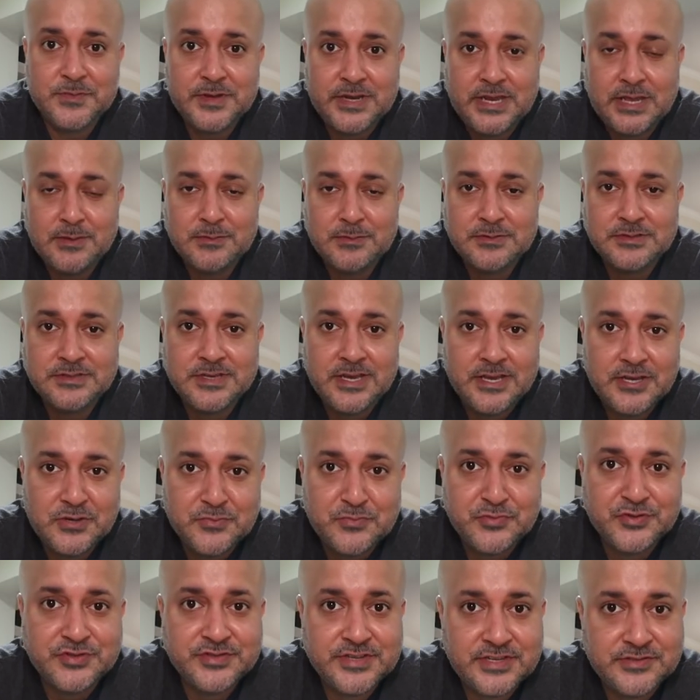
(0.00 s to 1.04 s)
My name is Yeyo.
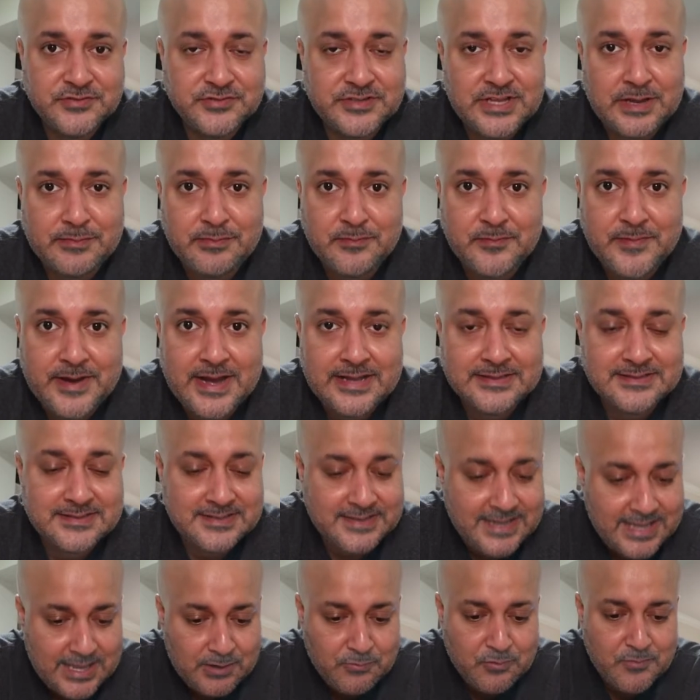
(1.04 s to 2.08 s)
Appreciate you stopping by.
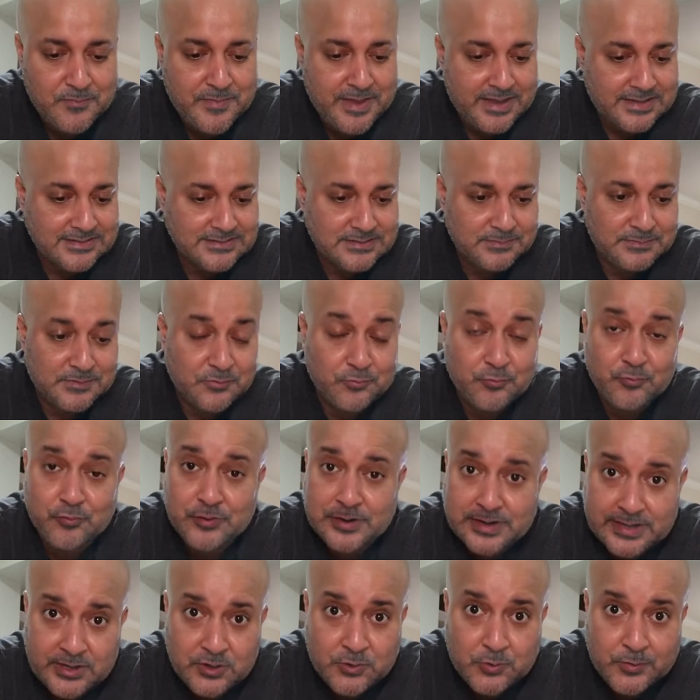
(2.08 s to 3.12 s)
Today, we're making something
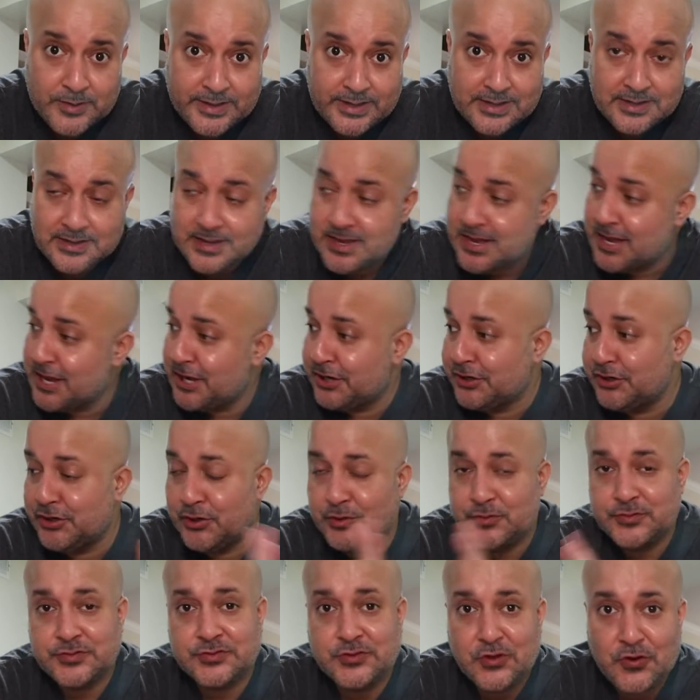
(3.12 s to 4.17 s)
really quick.
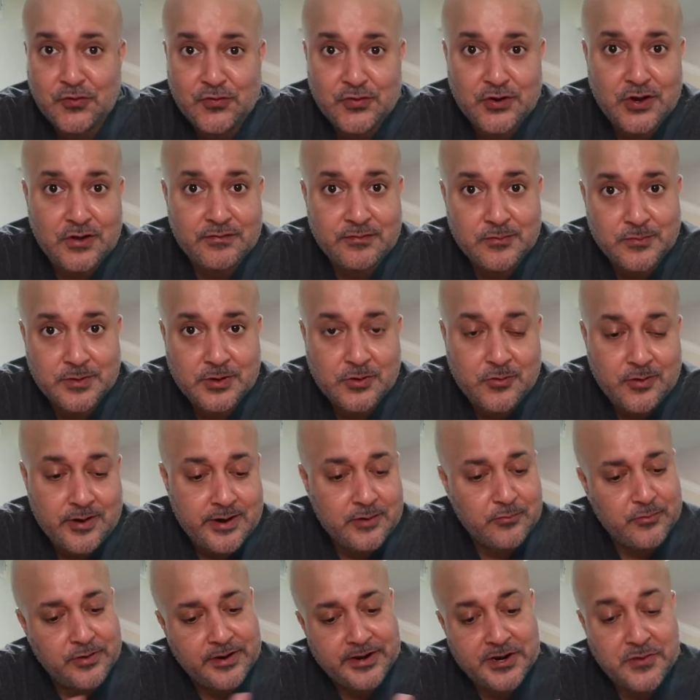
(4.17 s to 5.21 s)
No stove or oven
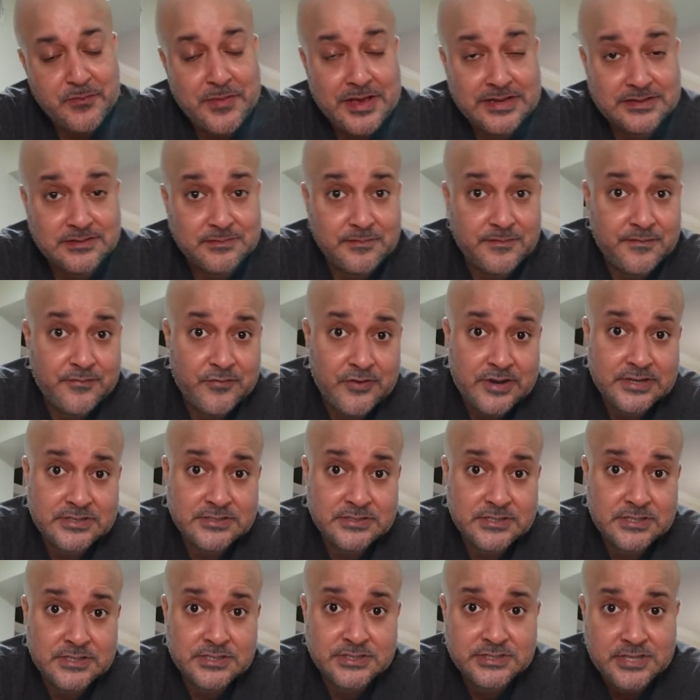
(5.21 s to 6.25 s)
required. We're gonna make some
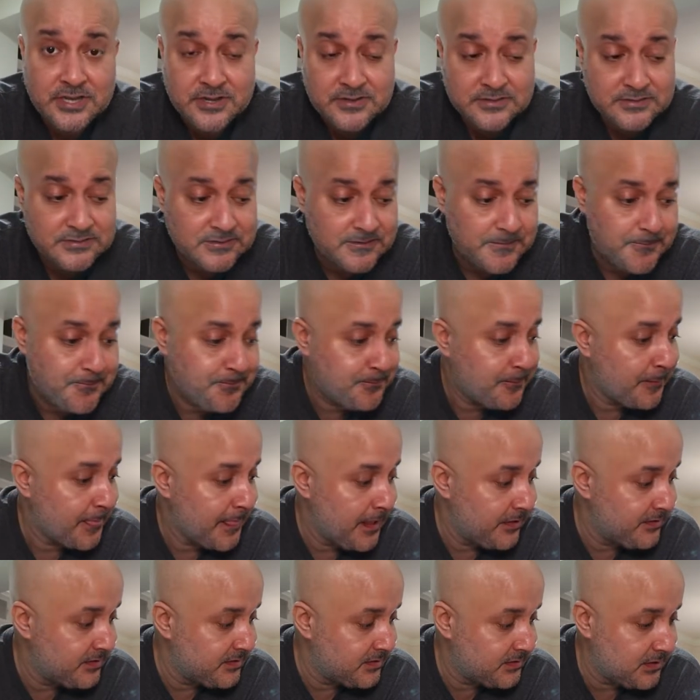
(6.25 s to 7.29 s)
fresh salsa.
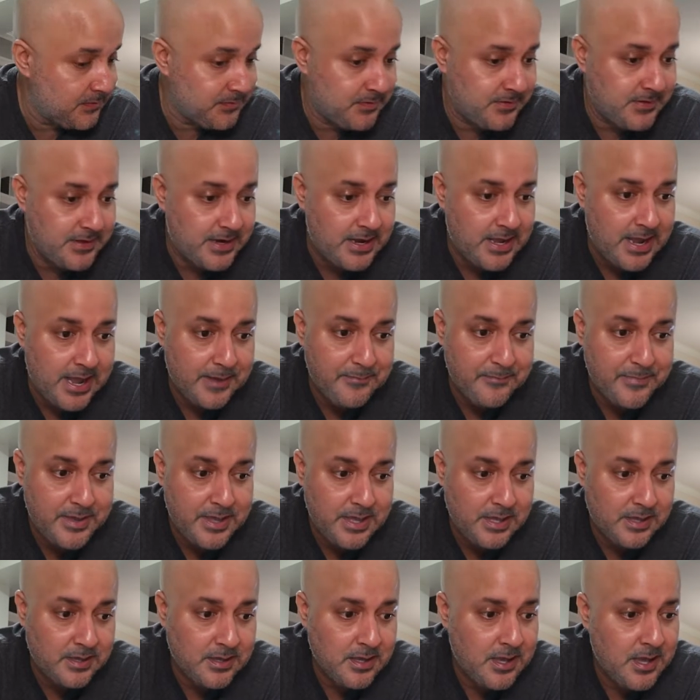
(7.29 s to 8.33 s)
Now, this is something that I
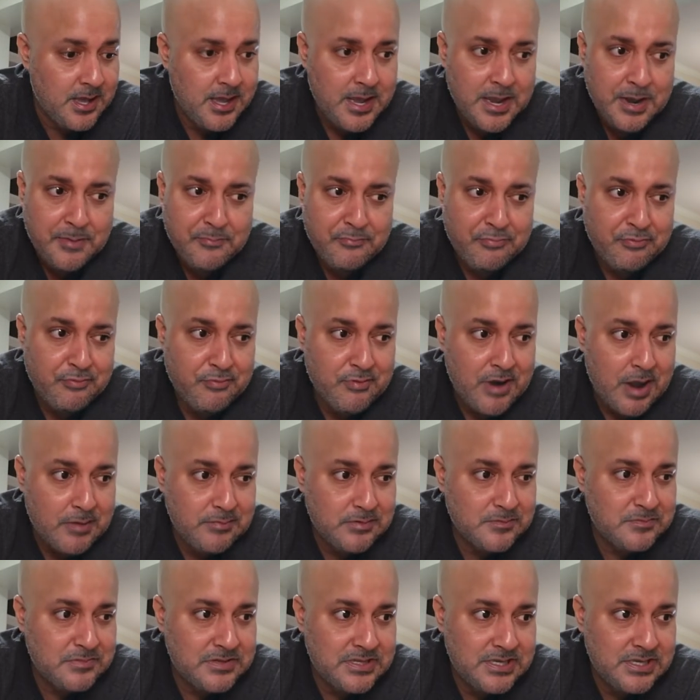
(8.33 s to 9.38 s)
make
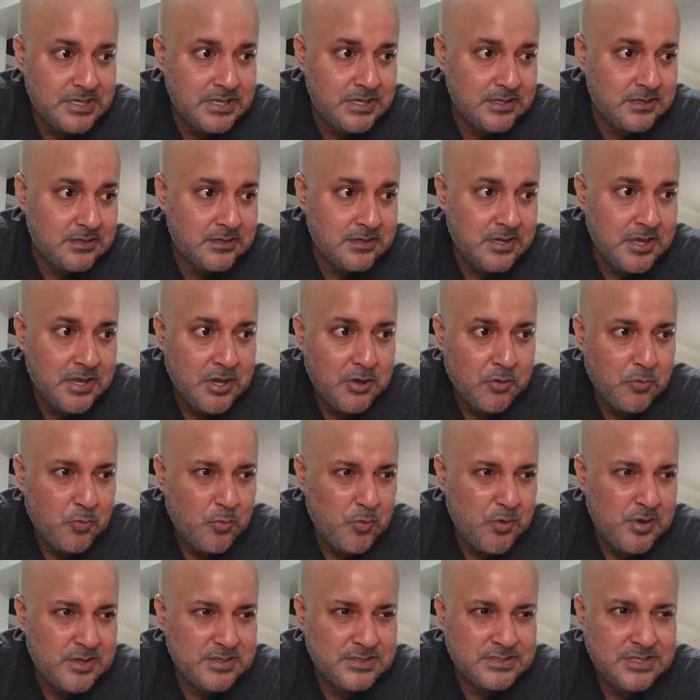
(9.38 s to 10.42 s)
probably
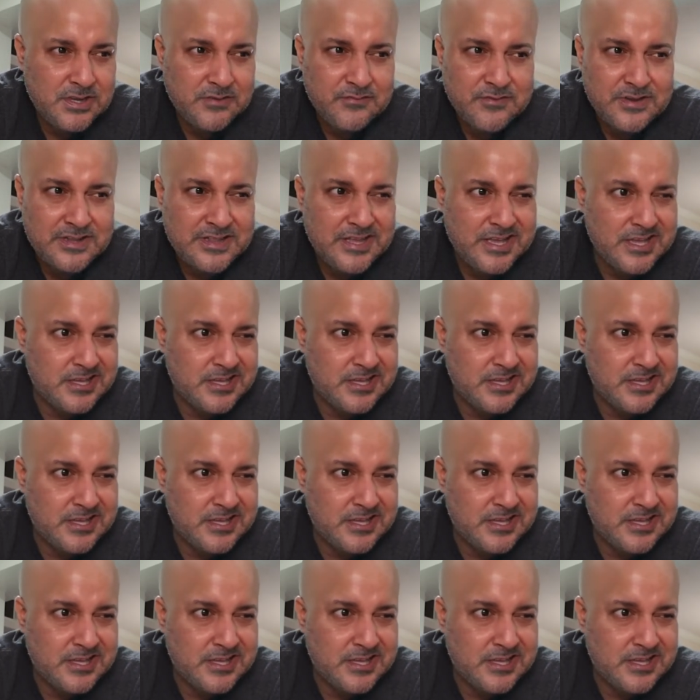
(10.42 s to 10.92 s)
once every